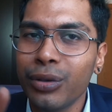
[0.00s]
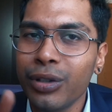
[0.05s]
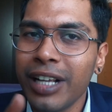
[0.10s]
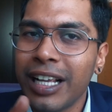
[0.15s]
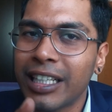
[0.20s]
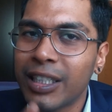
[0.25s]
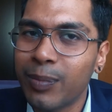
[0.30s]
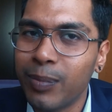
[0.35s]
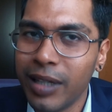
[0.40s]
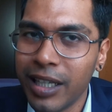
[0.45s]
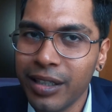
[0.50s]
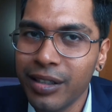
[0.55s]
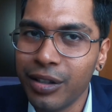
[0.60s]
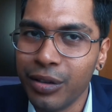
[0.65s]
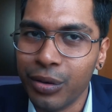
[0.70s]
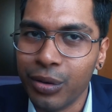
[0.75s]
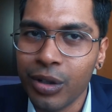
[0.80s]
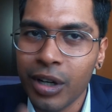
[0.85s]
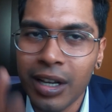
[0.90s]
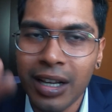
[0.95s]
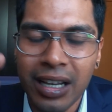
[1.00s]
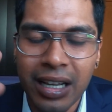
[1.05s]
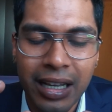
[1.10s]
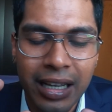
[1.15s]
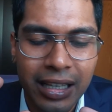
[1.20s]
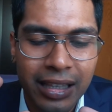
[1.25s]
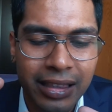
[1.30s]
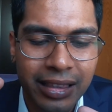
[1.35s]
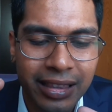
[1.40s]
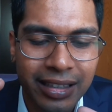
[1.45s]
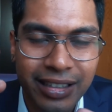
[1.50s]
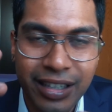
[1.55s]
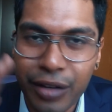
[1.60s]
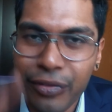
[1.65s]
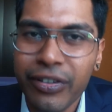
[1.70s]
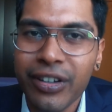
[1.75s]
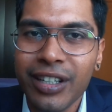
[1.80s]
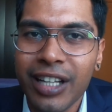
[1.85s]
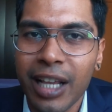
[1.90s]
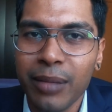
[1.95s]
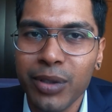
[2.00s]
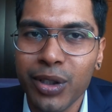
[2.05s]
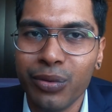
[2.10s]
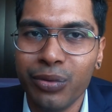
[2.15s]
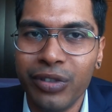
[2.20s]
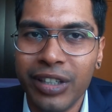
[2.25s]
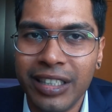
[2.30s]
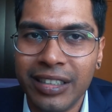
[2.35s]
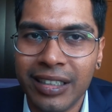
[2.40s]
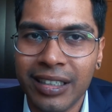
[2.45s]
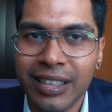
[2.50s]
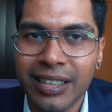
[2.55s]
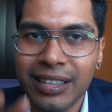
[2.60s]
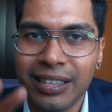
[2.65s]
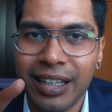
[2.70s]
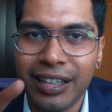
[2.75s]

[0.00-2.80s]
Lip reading: going to explain to you the different types of visas